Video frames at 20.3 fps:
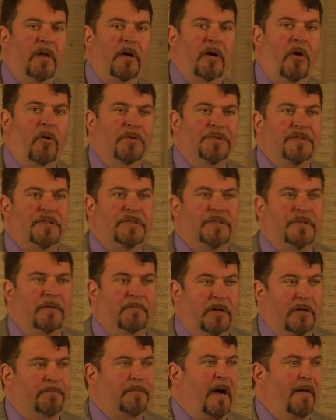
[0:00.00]
owns,
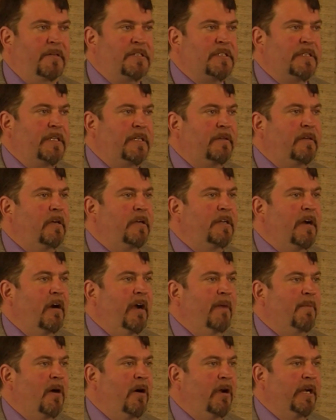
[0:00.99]
well, obviously
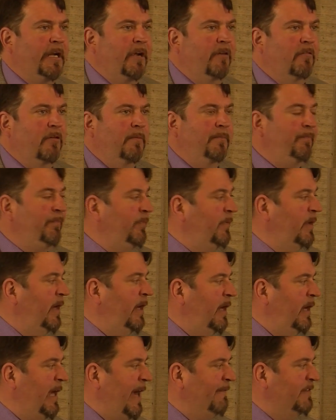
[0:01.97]
Kandari Marketing Group,
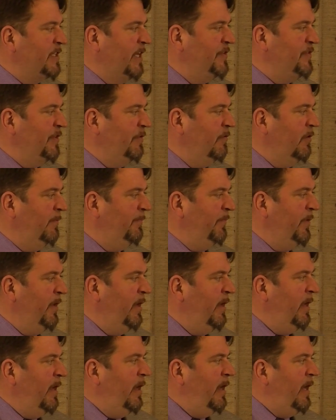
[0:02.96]
Advertising Group,
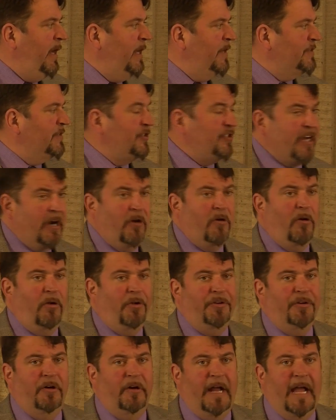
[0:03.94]
is a
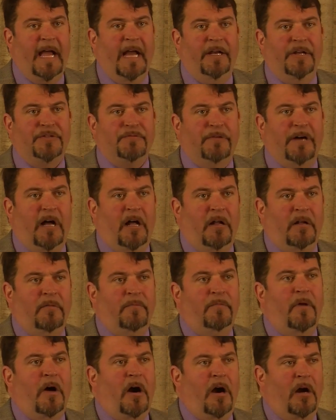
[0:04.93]
shareholder and as
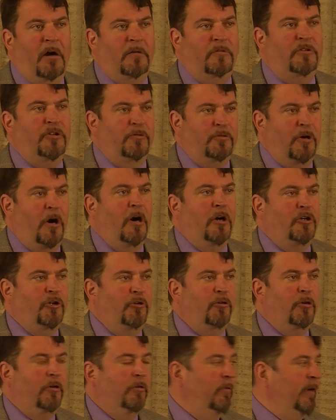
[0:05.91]
well our
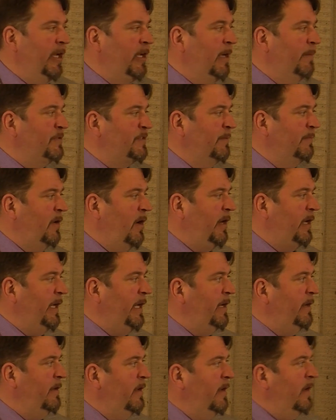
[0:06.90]
guru when it comes to
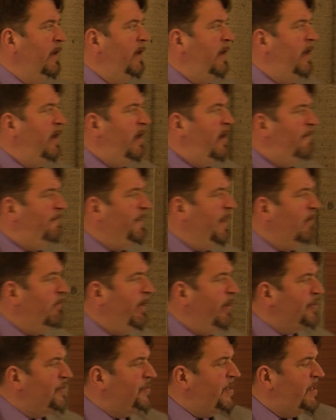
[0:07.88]
marketing. Phil
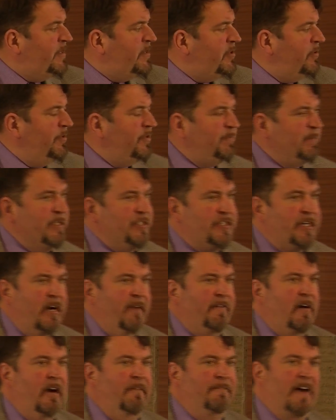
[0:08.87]
Wilson, who's been chair
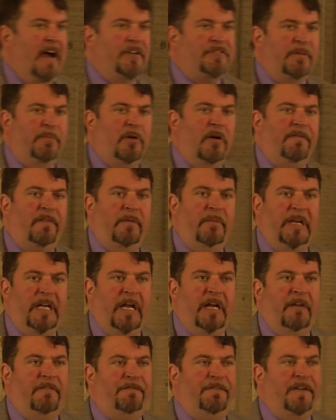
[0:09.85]
of our advisory board from the
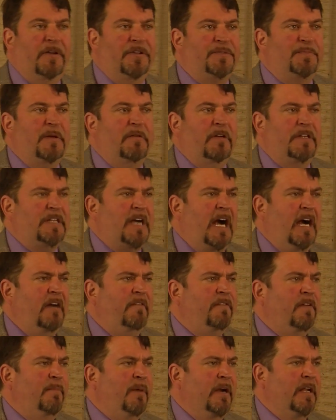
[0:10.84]
beginning. Phil's been
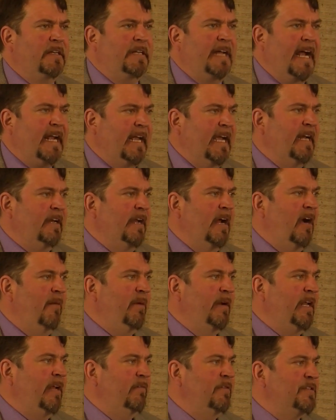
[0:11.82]
retired for about a decade now,
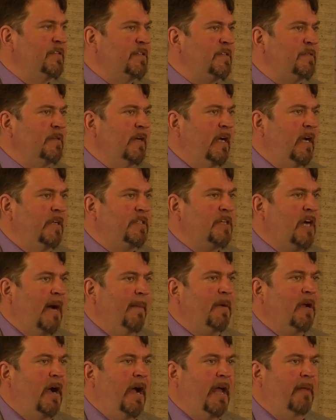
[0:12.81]
but he was a
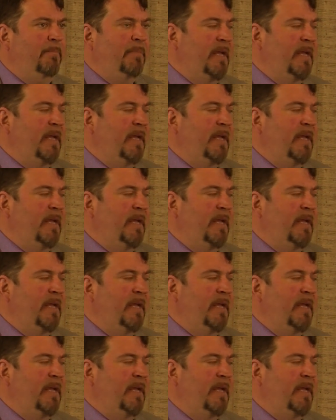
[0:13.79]
top guy at